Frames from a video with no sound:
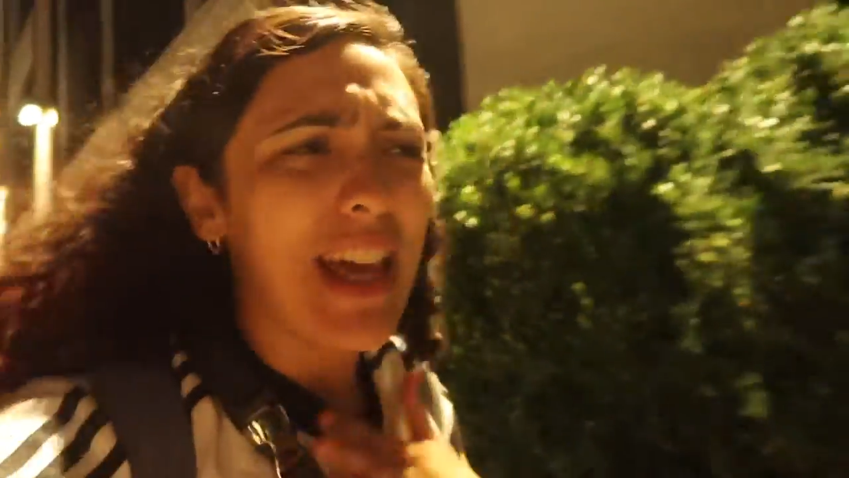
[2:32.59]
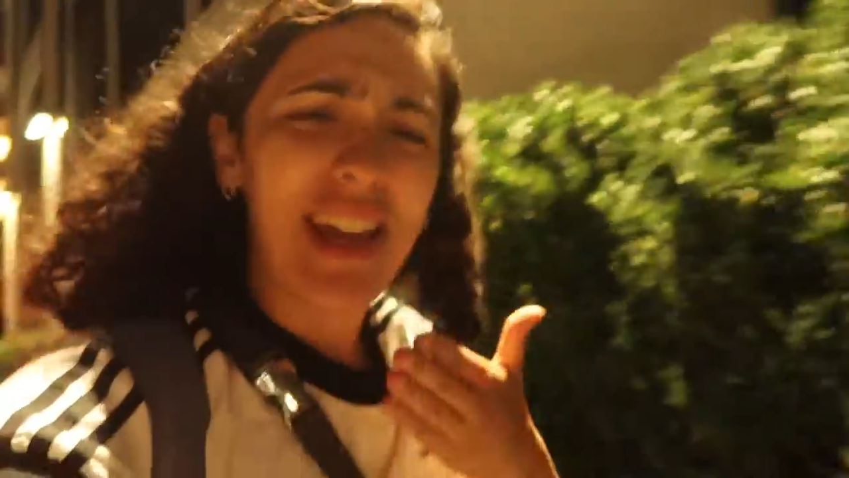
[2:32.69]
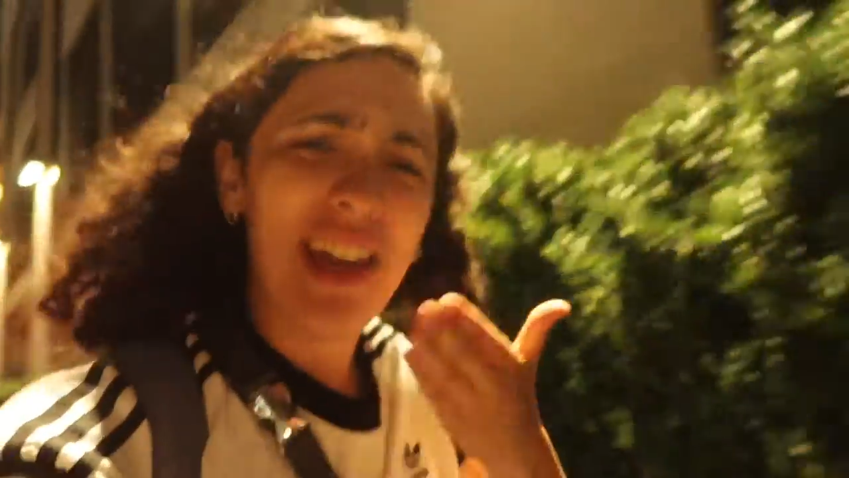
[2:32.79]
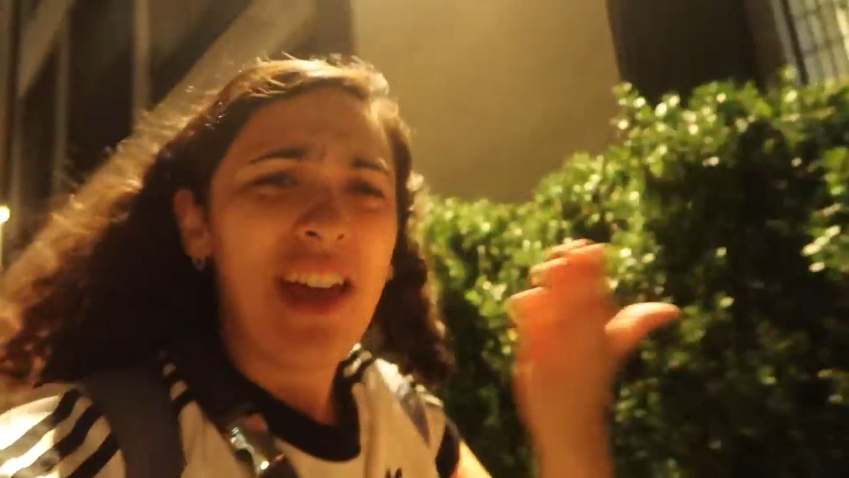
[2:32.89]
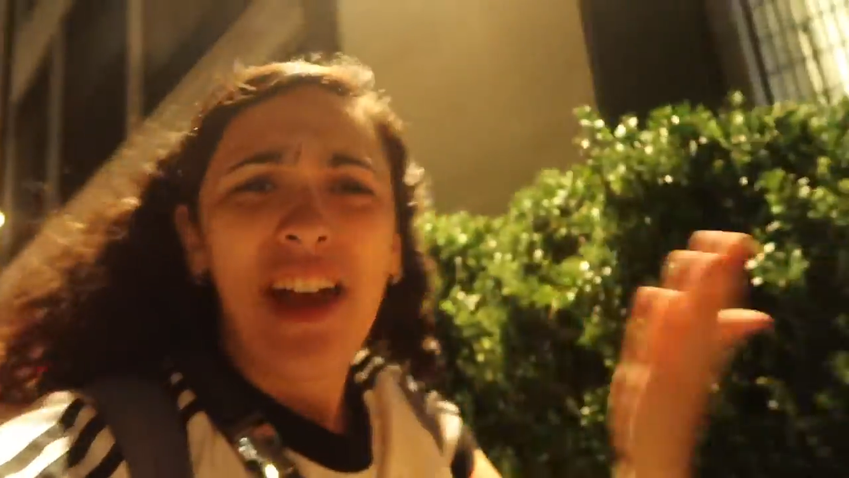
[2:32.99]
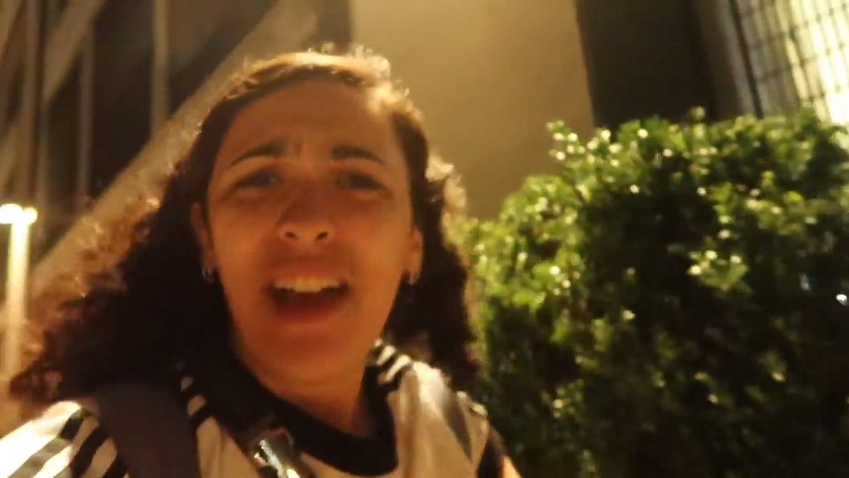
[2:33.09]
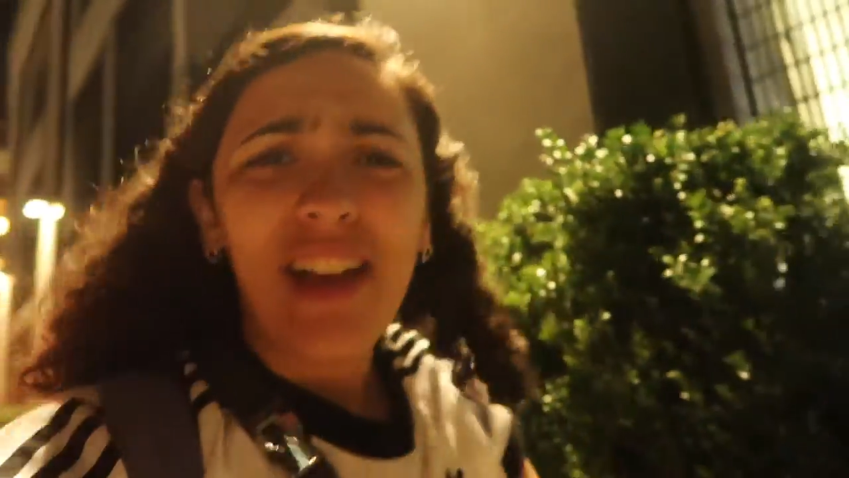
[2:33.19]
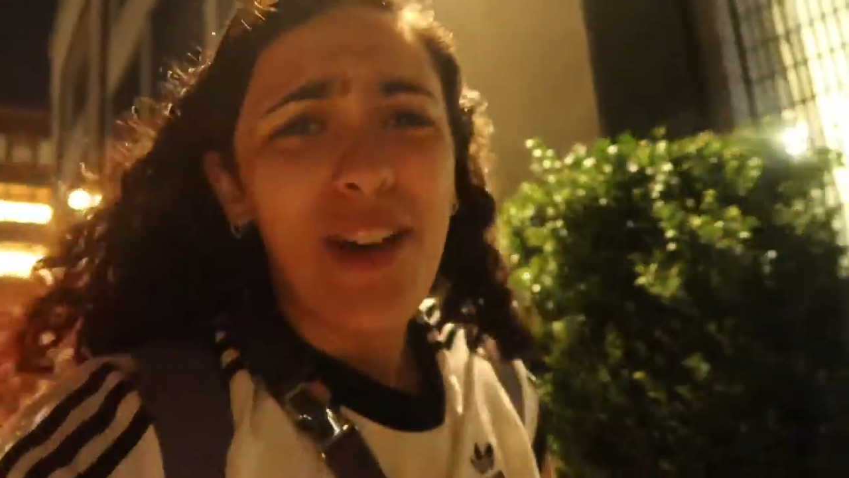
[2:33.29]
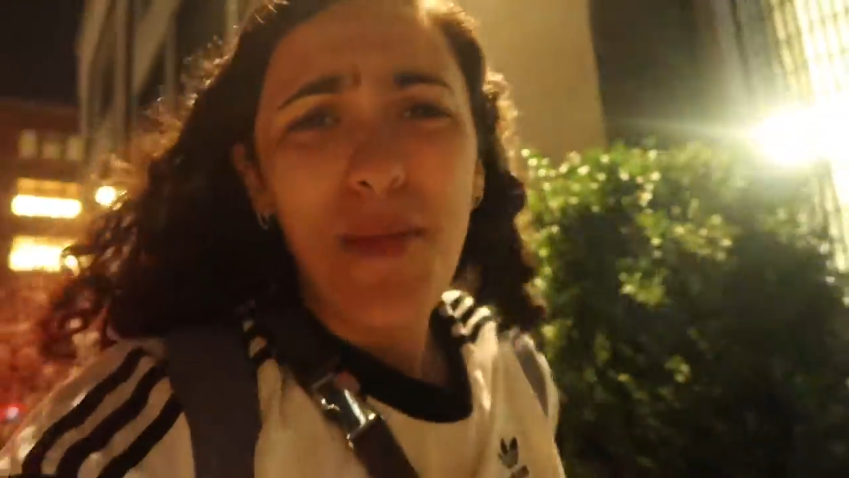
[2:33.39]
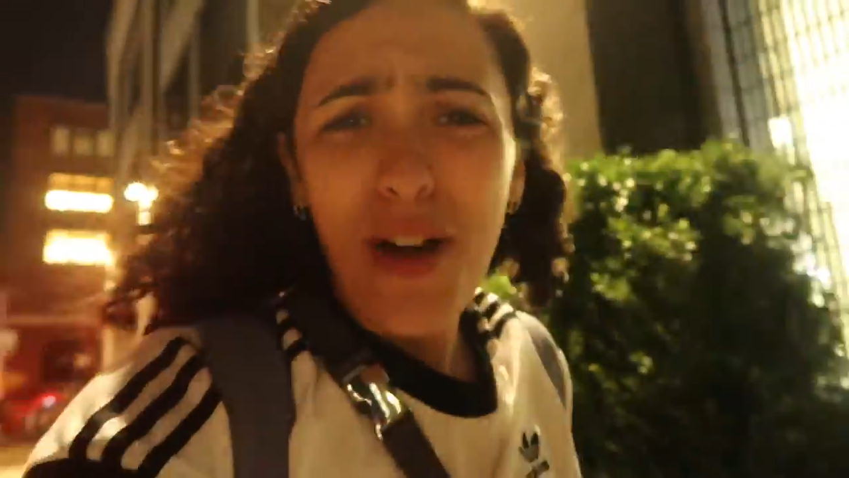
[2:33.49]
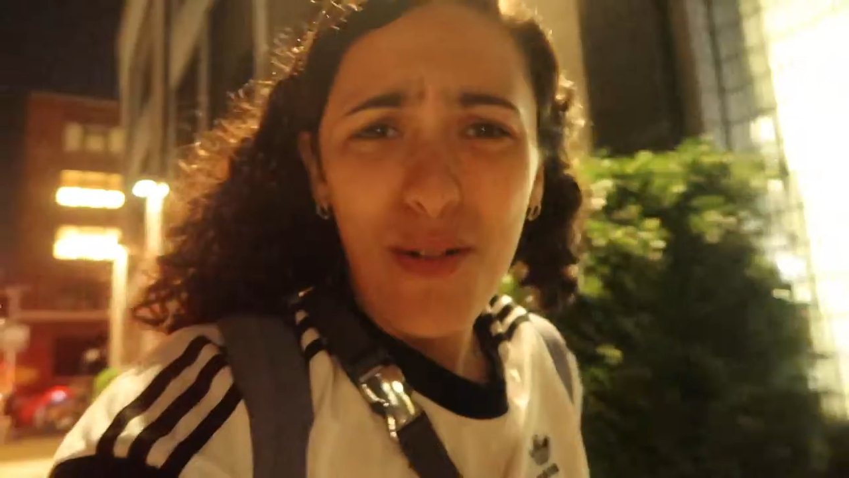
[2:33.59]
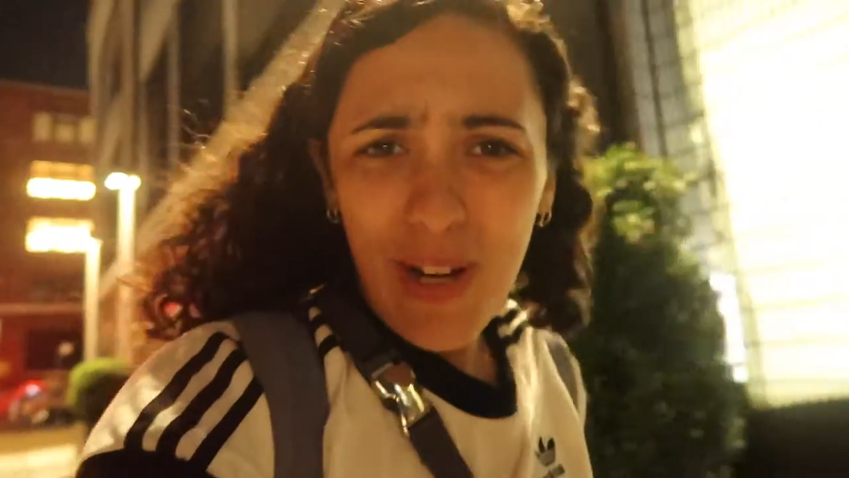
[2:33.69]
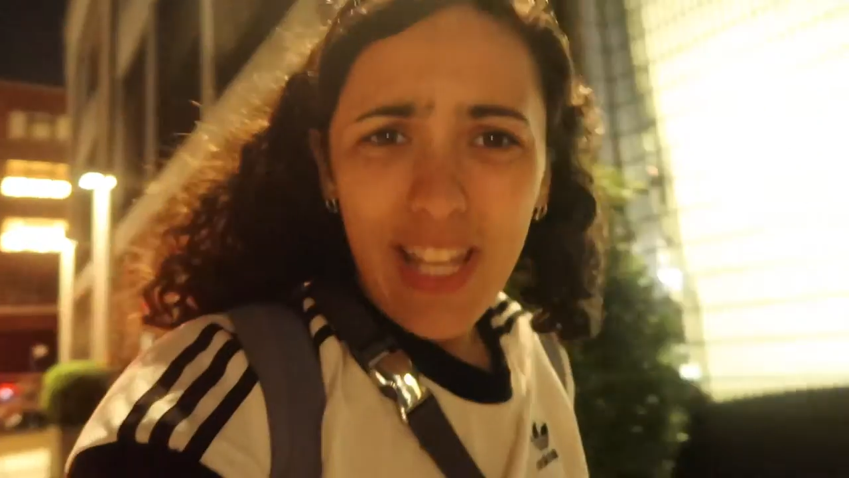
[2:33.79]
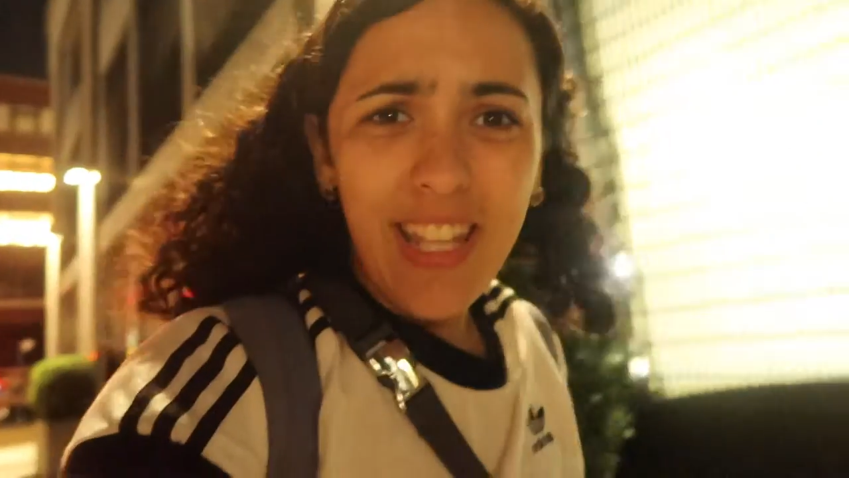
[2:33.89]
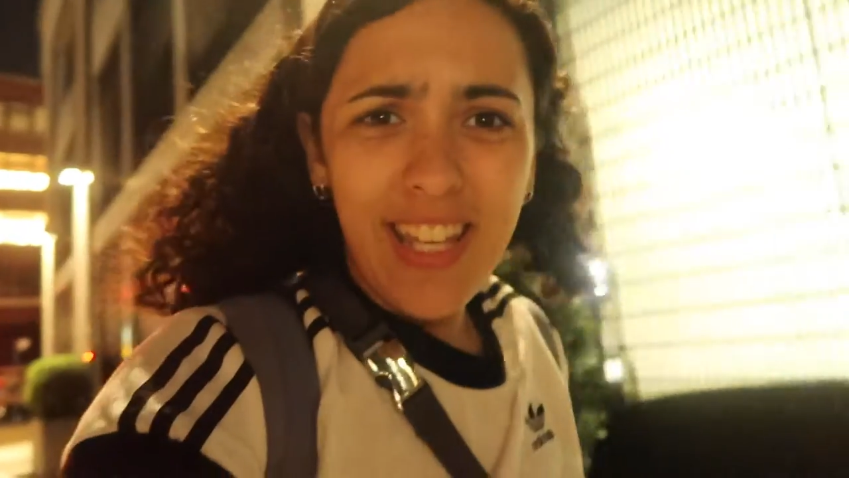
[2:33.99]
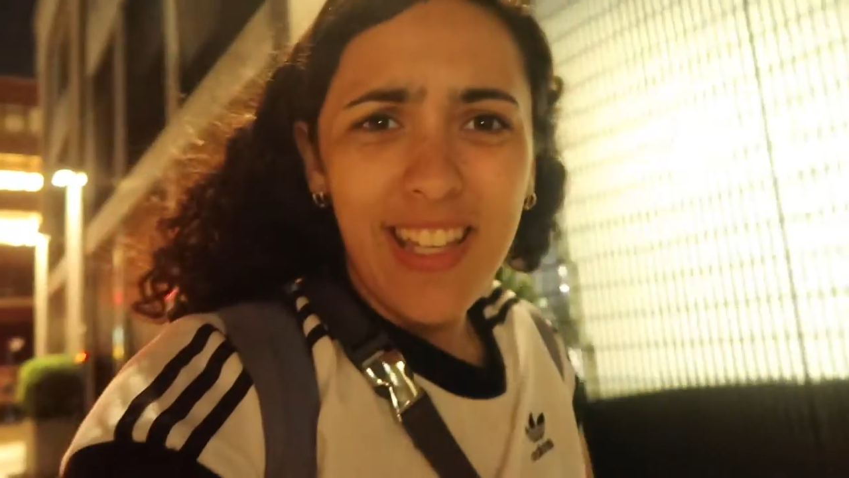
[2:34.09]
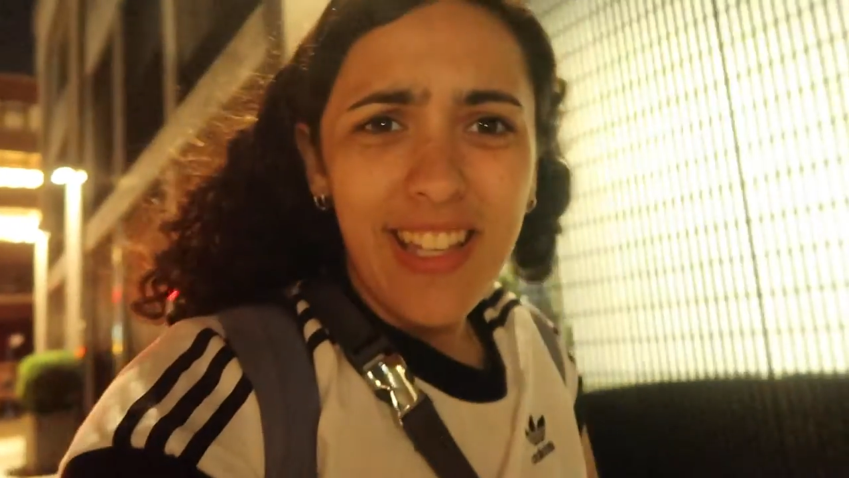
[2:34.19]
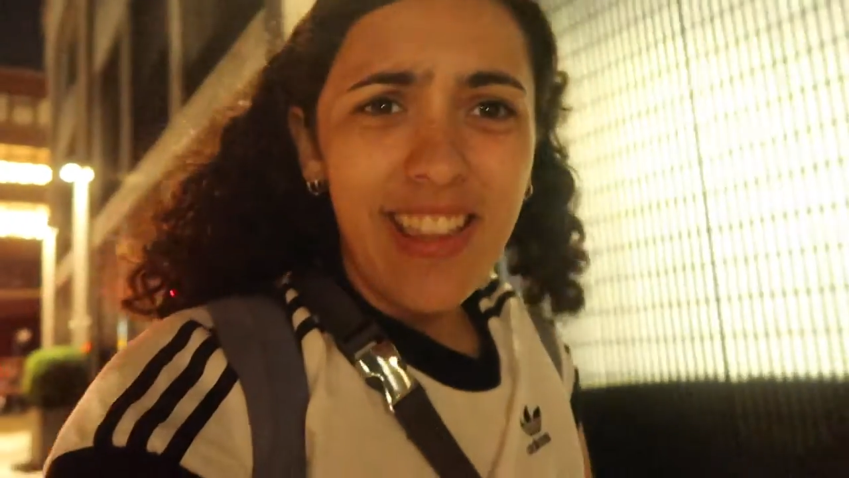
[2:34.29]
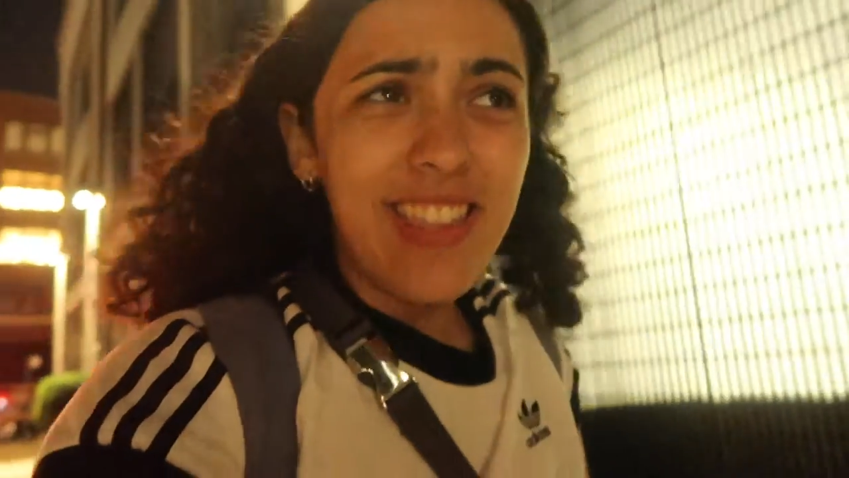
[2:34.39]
Like, come on, really?